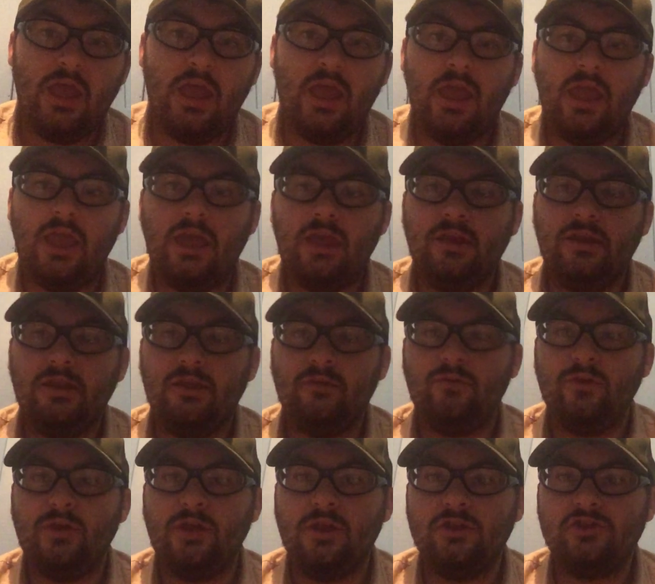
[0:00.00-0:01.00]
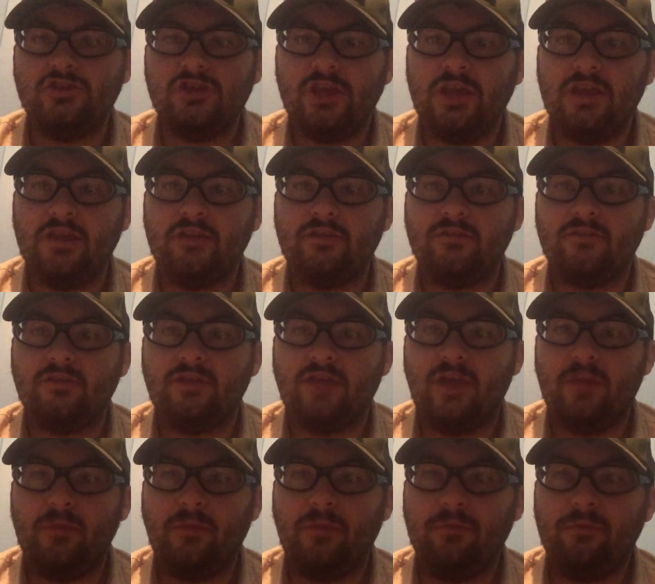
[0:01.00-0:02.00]
And if you get a chance,
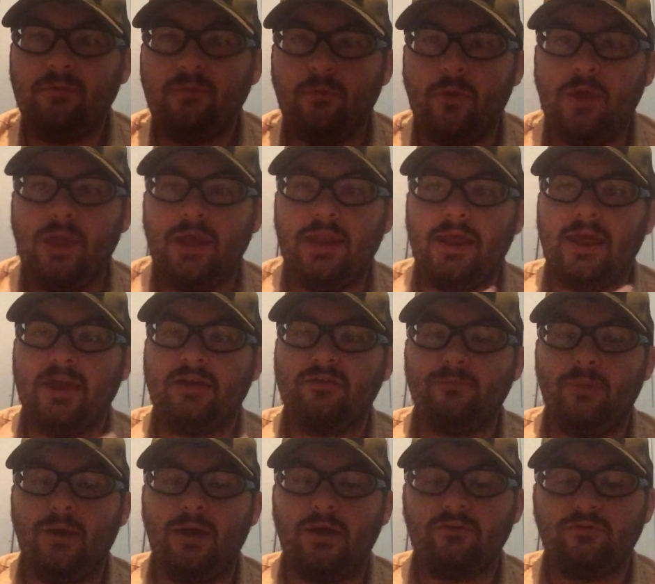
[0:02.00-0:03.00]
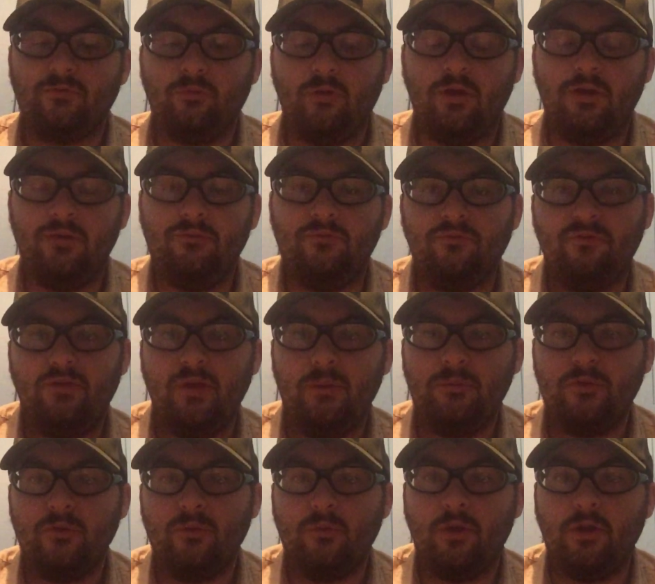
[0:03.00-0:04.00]
I'm giving away an Xbox One in
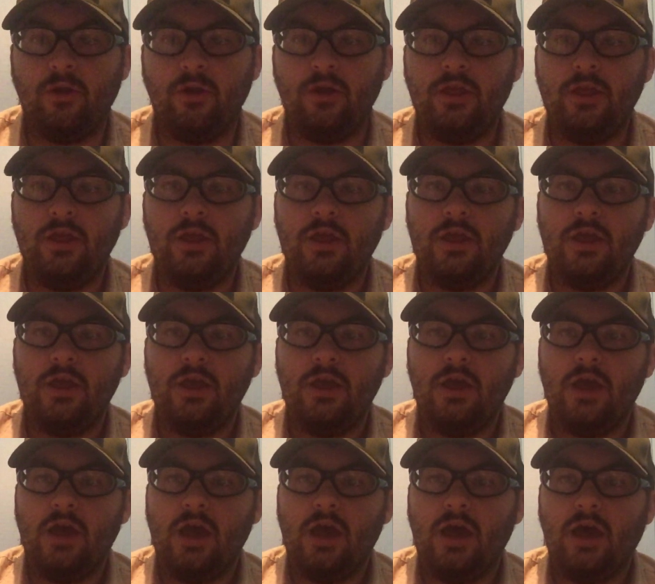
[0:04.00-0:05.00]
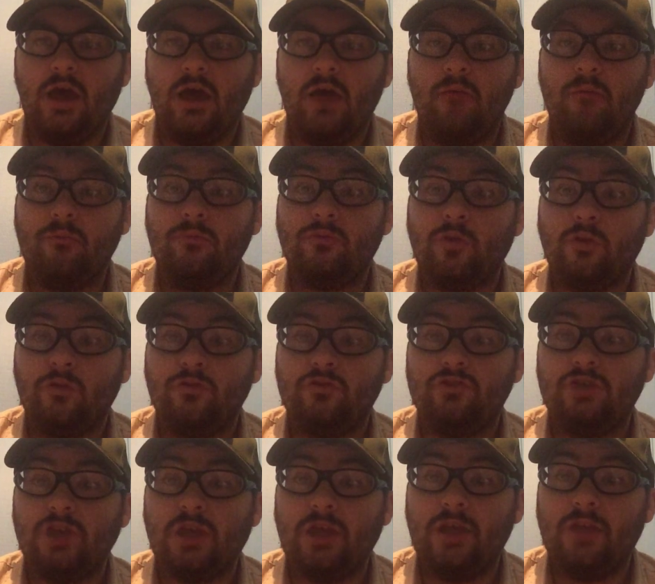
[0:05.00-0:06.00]
February. Go
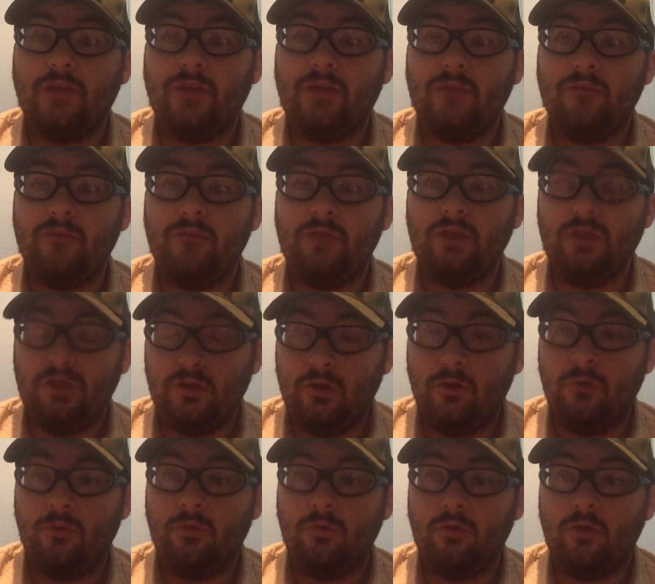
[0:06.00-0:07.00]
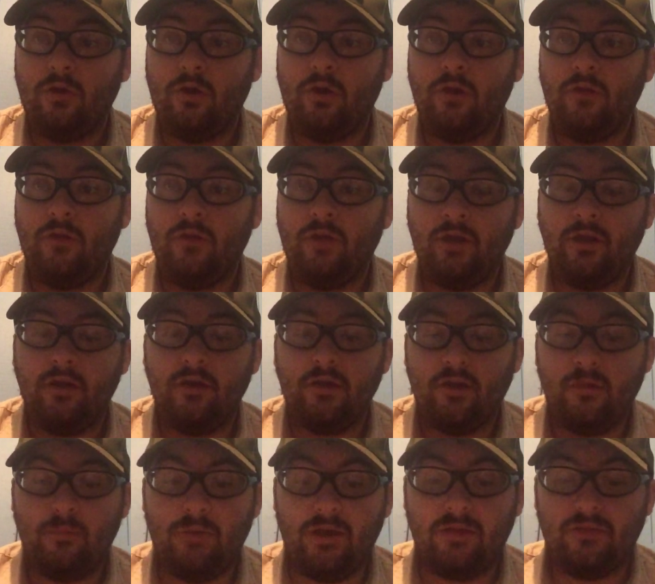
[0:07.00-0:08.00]
check out that video on
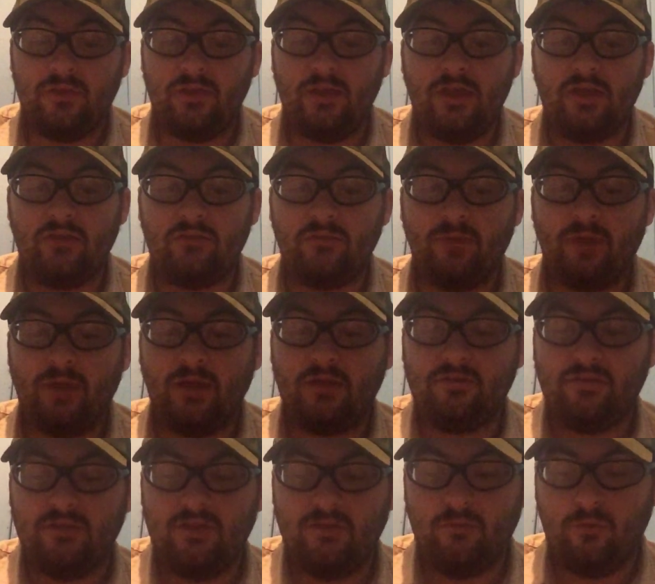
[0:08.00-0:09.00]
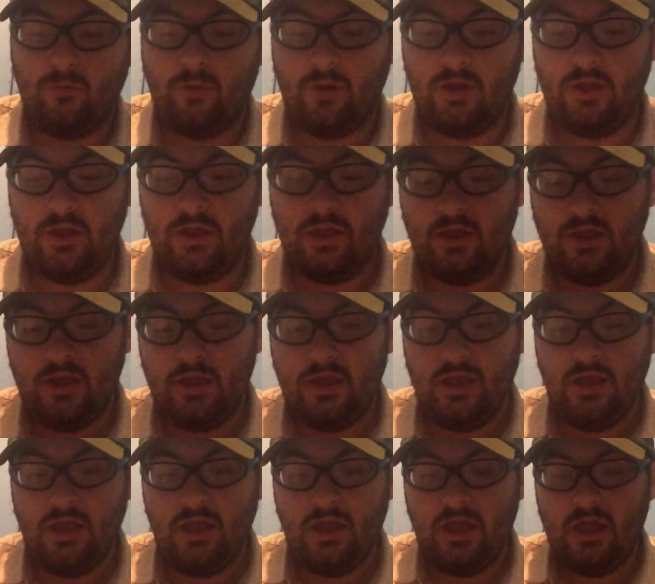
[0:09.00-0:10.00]
there about the Xbox giveaway.
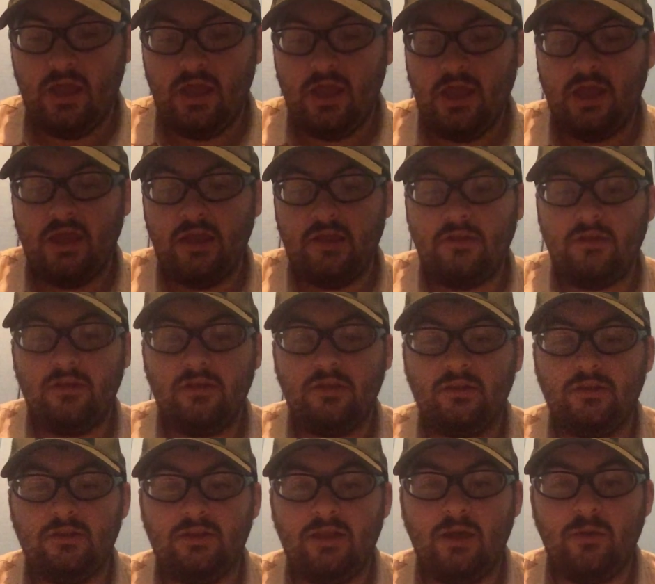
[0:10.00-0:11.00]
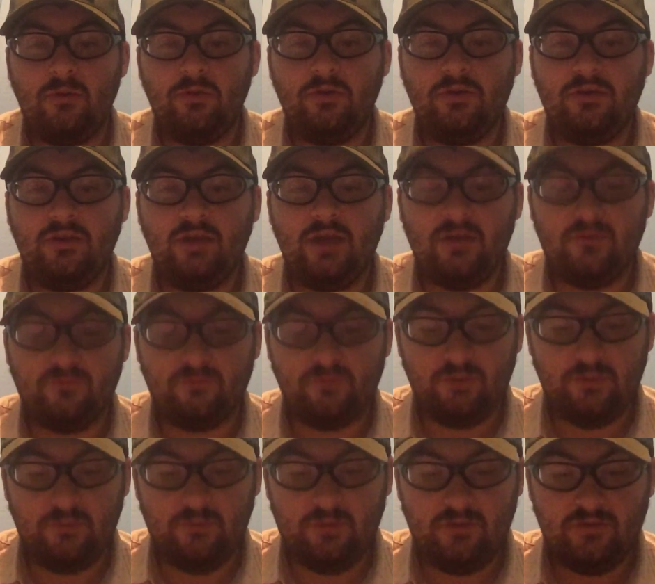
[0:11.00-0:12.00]
And that would
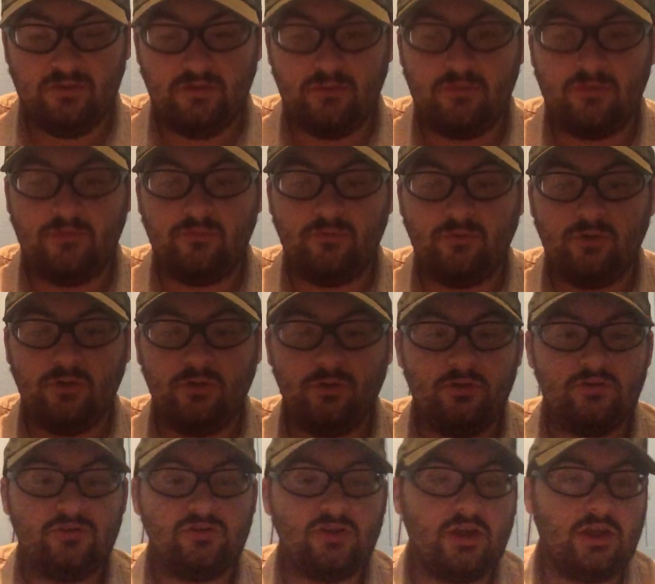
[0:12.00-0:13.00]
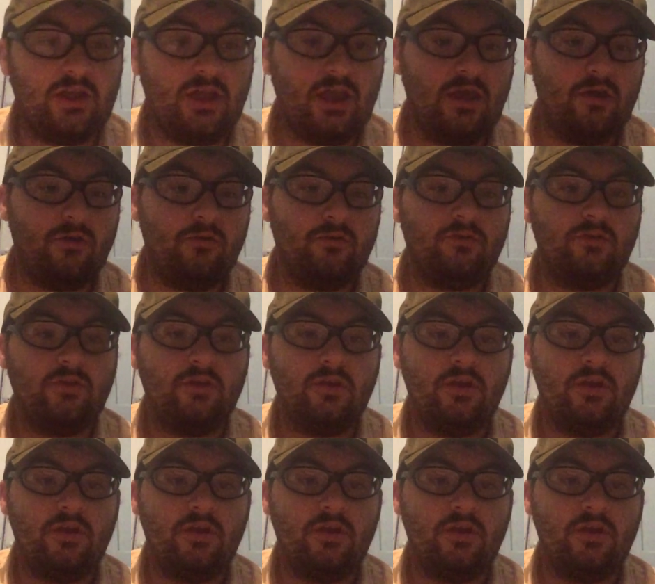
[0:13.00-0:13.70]
definitely be something for you to check out.